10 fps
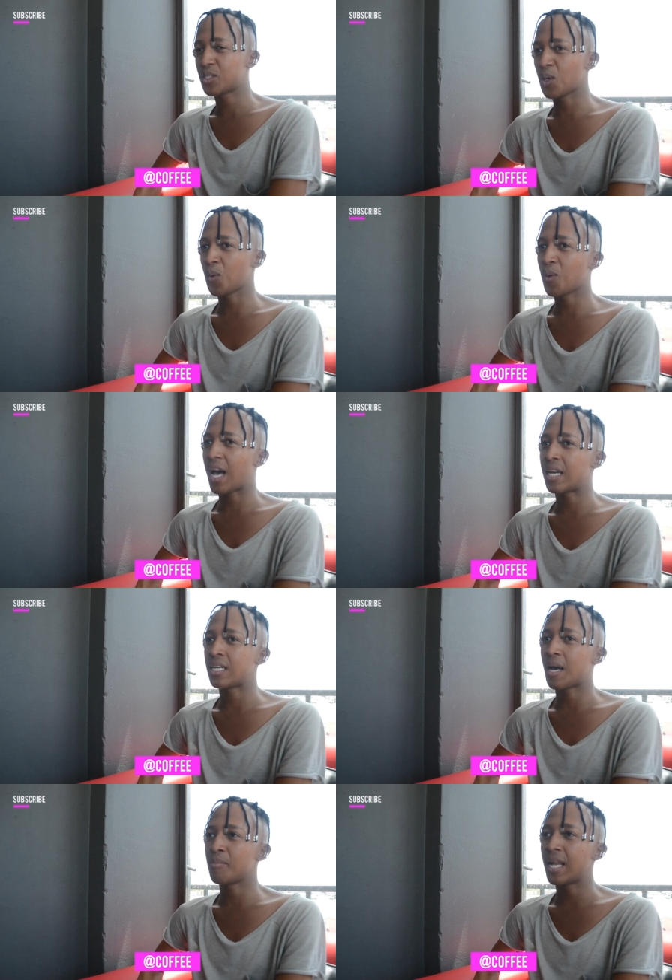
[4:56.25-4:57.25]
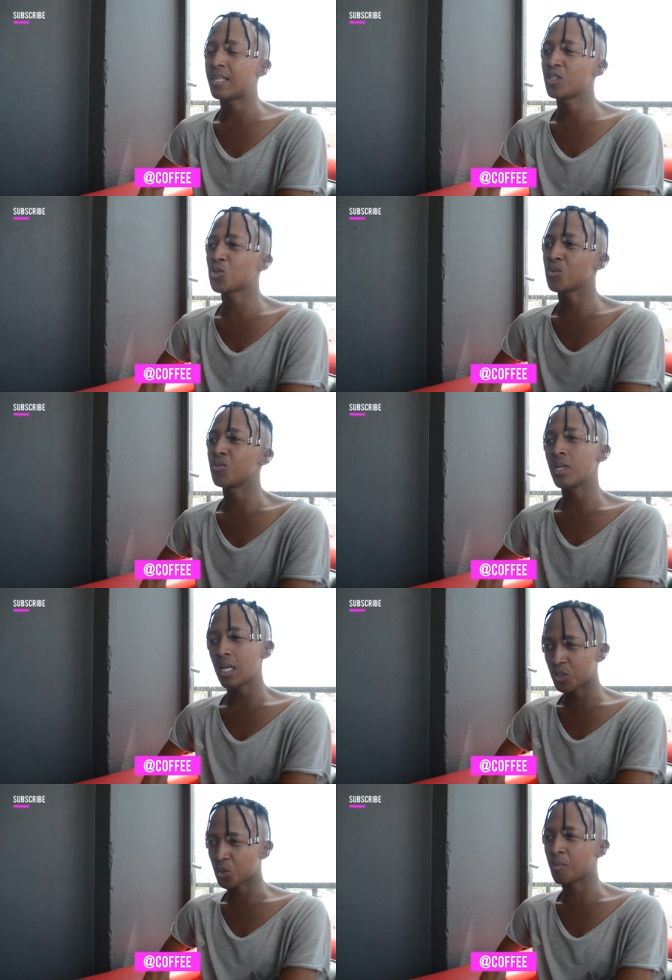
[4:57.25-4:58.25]
So I'm planning to
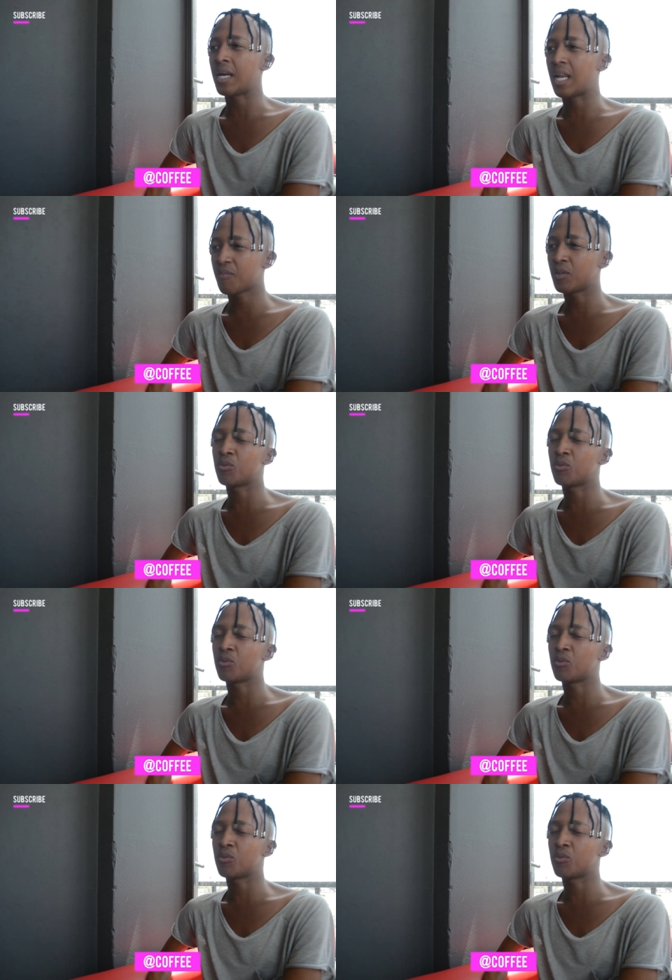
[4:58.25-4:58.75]
really enjoy my life.